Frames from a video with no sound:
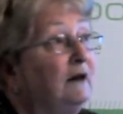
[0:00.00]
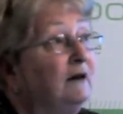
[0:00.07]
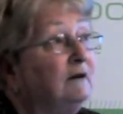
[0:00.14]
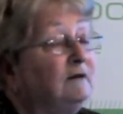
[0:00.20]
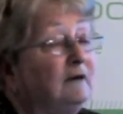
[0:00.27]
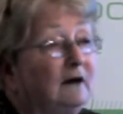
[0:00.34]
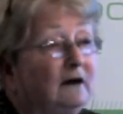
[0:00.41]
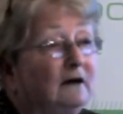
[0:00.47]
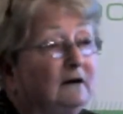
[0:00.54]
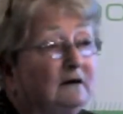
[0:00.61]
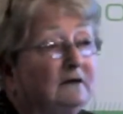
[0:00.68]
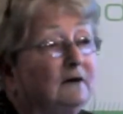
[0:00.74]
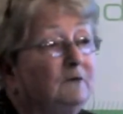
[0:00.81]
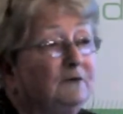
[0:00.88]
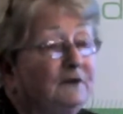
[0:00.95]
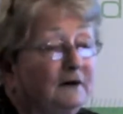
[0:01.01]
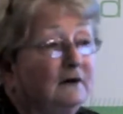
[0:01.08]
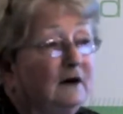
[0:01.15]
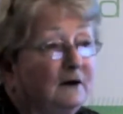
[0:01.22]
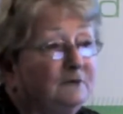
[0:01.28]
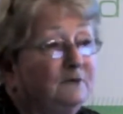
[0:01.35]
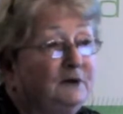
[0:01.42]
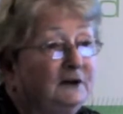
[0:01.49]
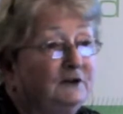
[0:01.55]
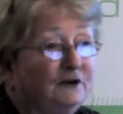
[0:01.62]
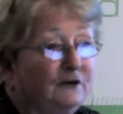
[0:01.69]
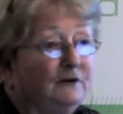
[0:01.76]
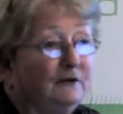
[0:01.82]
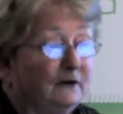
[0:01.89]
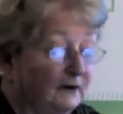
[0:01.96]
say, something not being
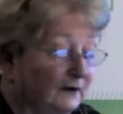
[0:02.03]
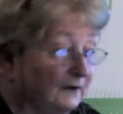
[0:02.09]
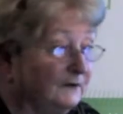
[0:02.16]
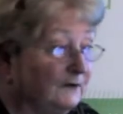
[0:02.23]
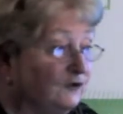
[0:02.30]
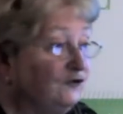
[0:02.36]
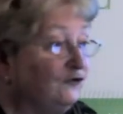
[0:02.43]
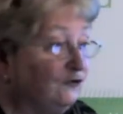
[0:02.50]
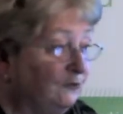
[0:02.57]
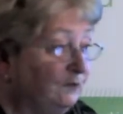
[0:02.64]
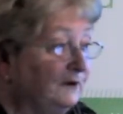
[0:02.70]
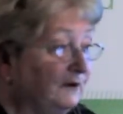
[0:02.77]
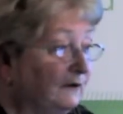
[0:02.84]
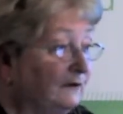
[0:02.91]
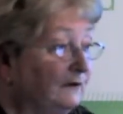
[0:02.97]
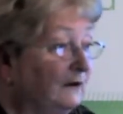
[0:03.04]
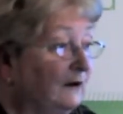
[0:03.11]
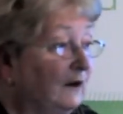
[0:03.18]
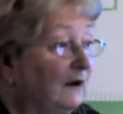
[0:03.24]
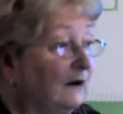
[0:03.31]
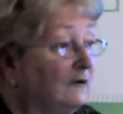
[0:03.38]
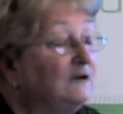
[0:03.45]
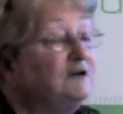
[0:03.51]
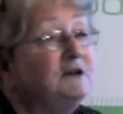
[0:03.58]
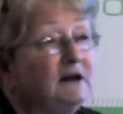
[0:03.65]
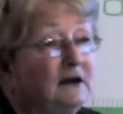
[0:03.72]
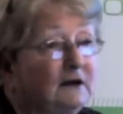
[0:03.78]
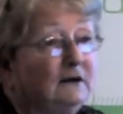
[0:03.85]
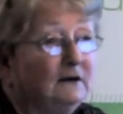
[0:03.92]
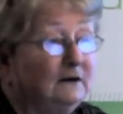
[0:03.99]
done as it should be done, or
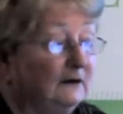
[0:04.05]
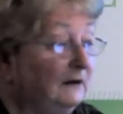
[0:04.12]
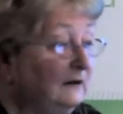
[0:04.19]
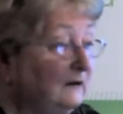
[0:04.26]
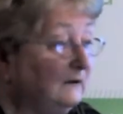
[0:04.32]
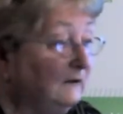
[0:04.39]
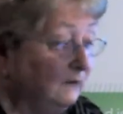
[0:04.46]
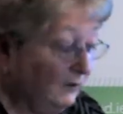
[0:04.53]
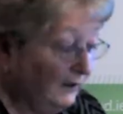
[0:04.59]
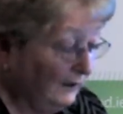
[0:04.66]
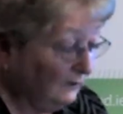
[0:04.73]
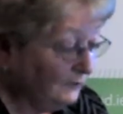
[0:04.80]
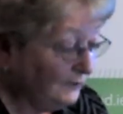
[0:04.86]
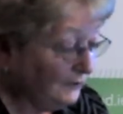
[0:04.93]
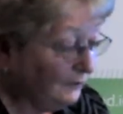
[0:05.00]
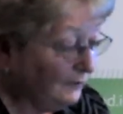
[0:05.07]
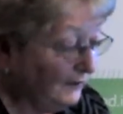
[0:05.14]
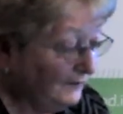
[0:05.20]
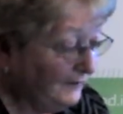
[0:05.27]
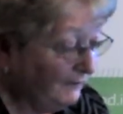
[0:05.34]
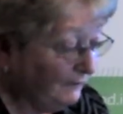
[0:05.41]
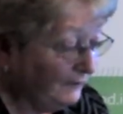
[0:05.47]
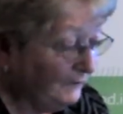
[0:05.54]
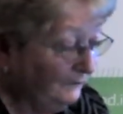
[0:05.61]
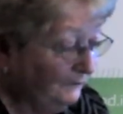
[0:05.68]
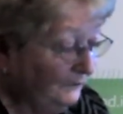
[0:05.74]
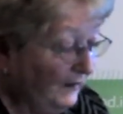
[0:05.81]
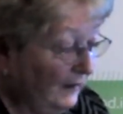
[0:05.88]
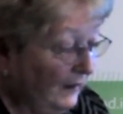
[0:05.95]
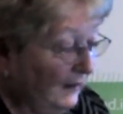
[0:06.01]
taking the easy way out or whatever.
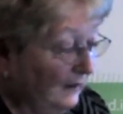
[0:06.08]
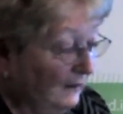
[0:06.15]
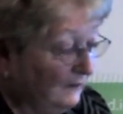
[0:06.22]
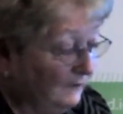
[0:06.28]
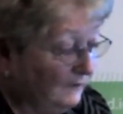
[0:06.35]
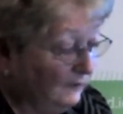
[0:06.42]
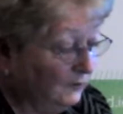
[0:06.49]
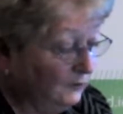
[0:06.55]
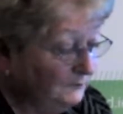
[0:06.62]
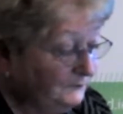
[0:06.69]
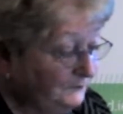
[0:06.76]
So